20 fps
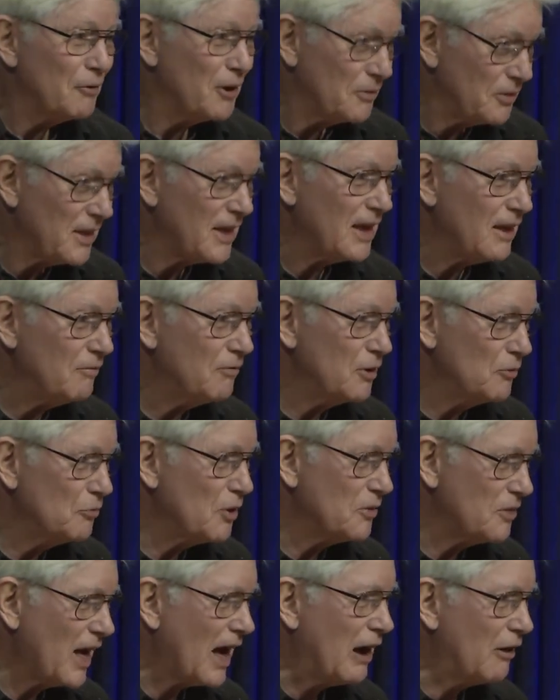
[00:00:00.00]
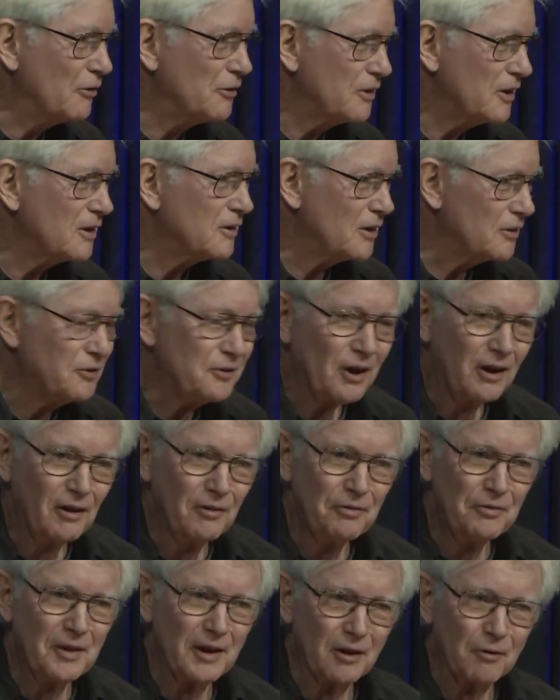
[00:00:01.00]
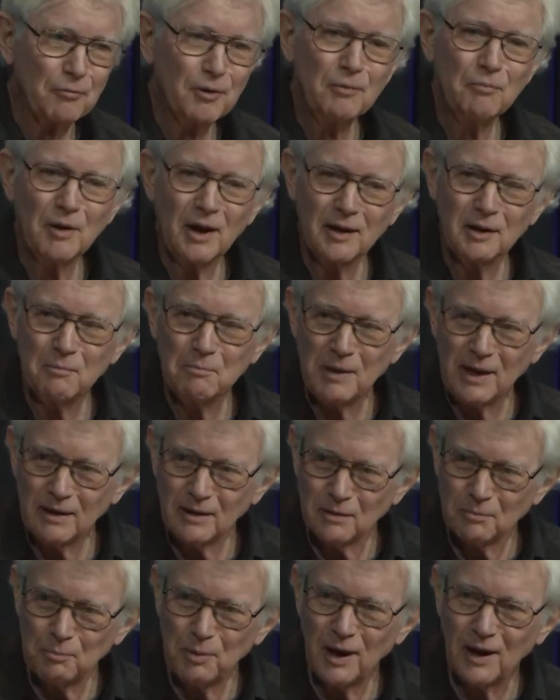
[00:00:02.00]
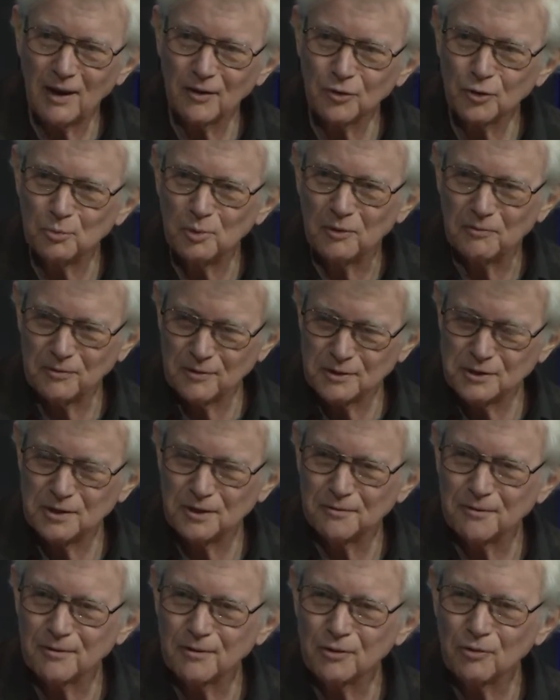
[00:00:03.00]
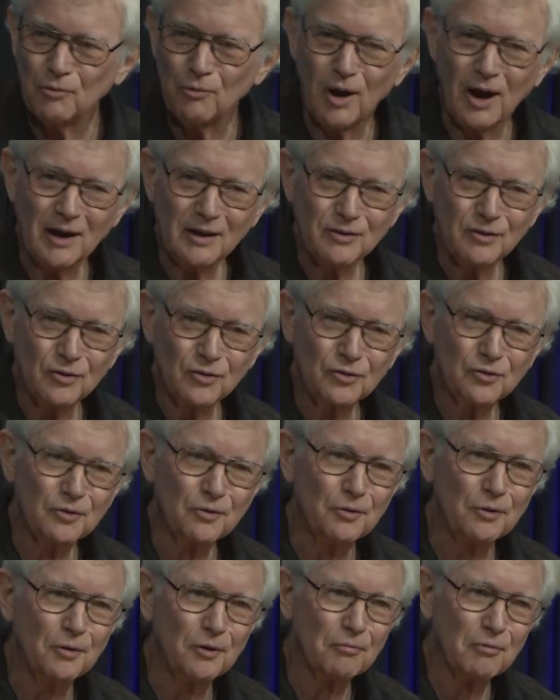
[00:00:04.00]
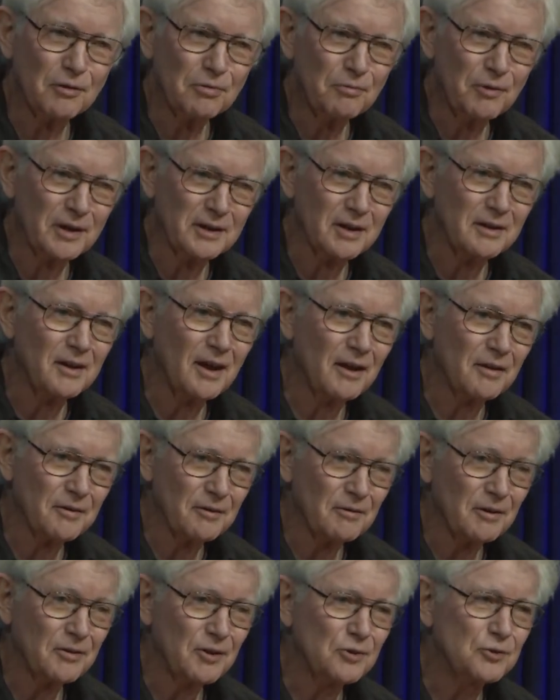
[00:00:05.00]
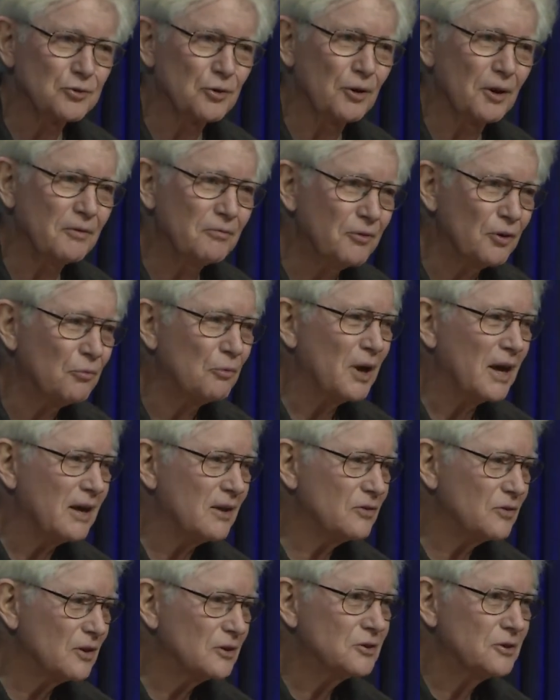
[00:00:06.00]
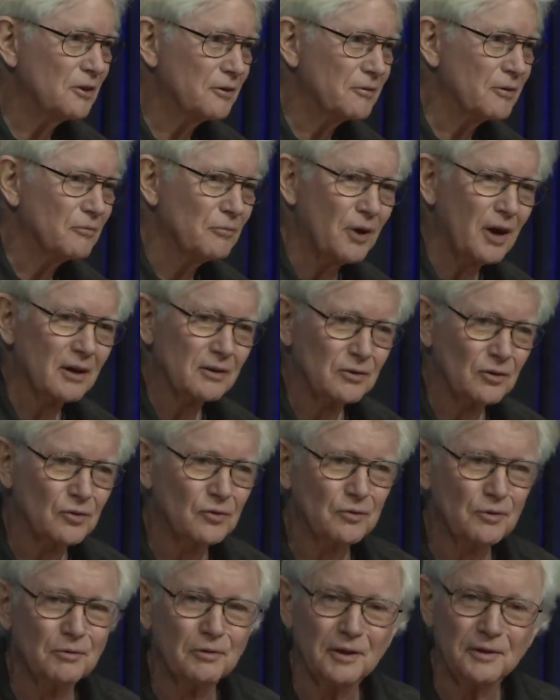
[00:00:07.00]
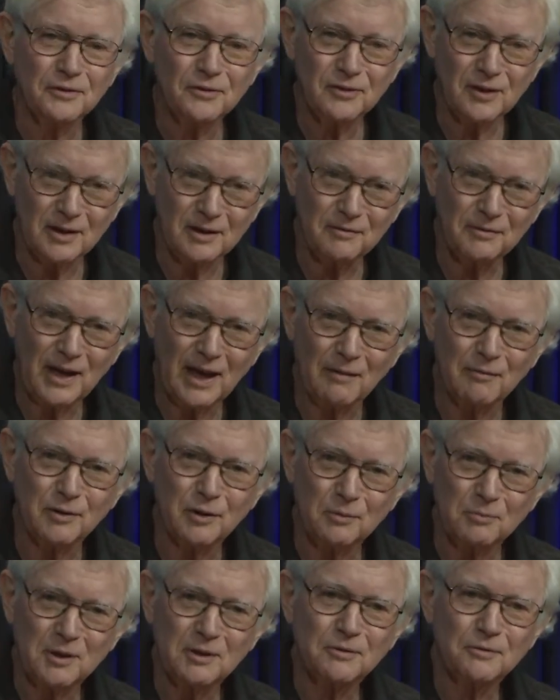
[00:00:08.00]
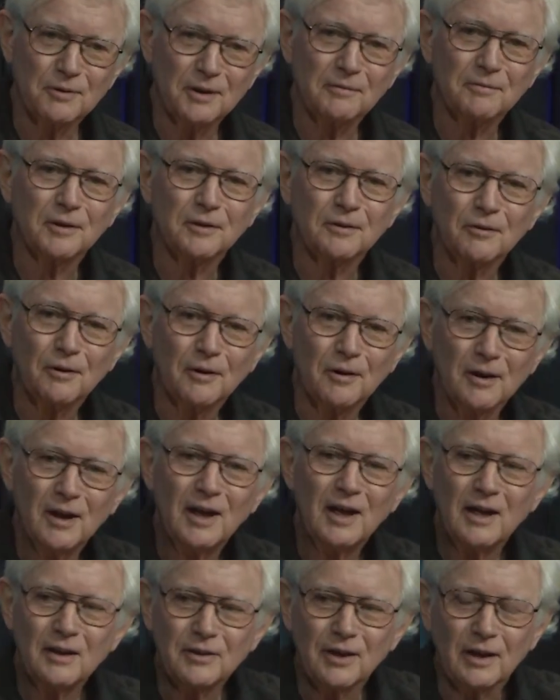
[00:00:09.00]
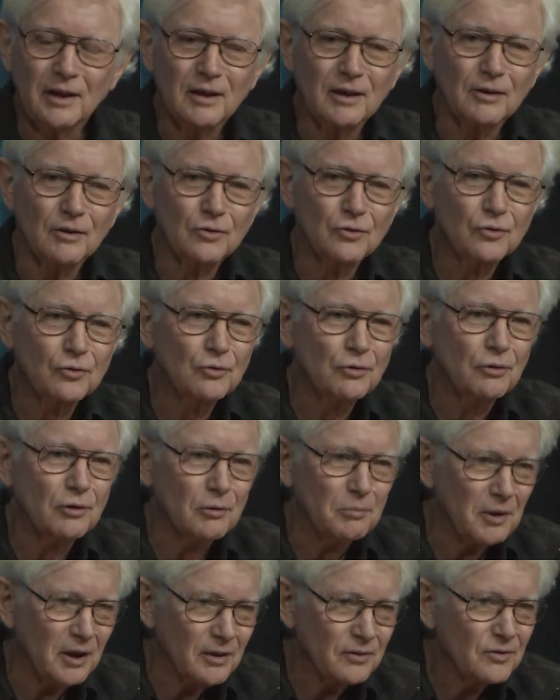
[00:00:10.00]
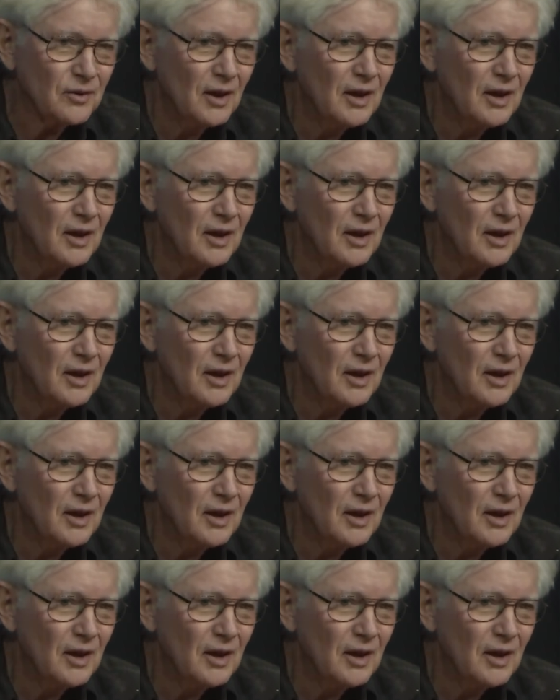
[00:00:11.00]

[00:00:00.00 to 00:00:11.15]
even without an adult there. We want to make it possible for children to walk to school with one another in the joyful ways that children walk to school instead of having to be driven or taking a school bus.